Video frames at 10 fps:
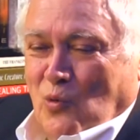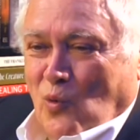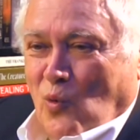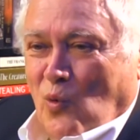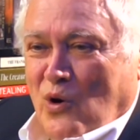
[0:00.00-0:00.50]

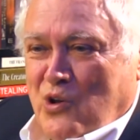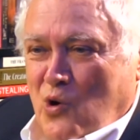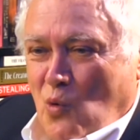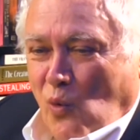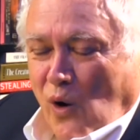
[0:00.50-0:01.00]
when
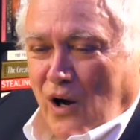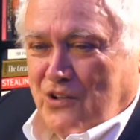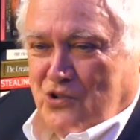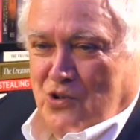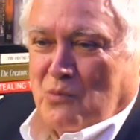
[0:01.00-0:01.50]
you
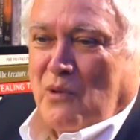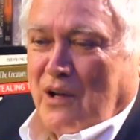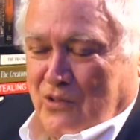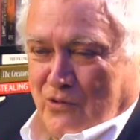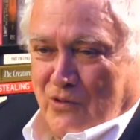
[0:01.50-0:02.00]
watch your
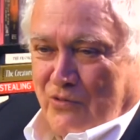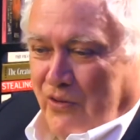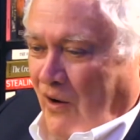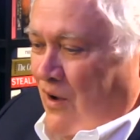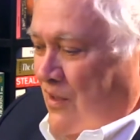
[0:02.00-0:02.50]
mother and
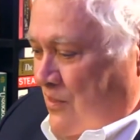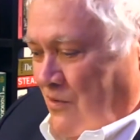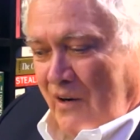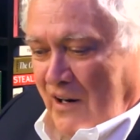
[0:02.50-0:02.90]
father